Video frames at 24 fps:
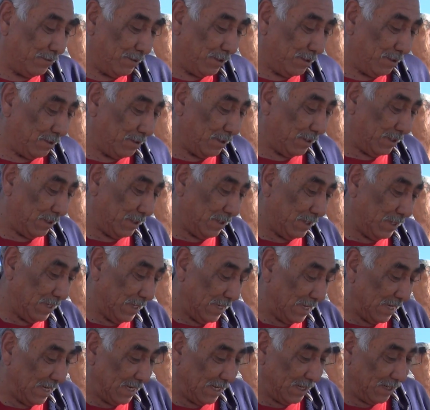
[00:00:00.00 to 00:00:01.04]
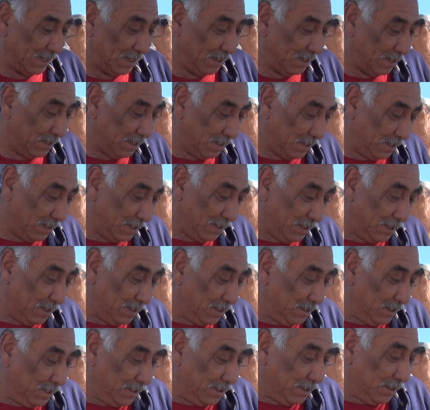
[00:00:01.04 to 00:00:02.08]
well, and
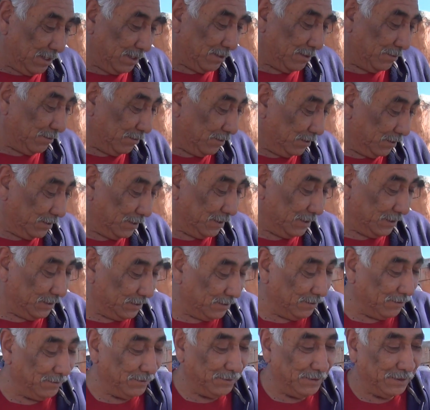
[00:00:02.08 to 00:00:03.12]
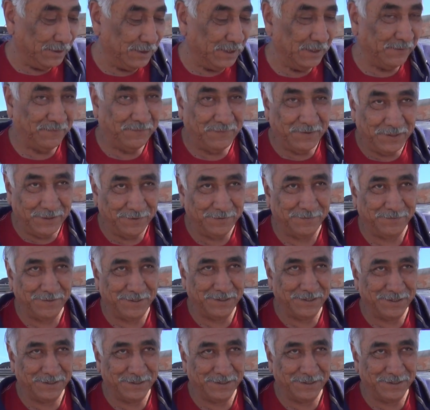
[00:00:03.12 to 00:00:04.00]
I don't want this stone to defeat me,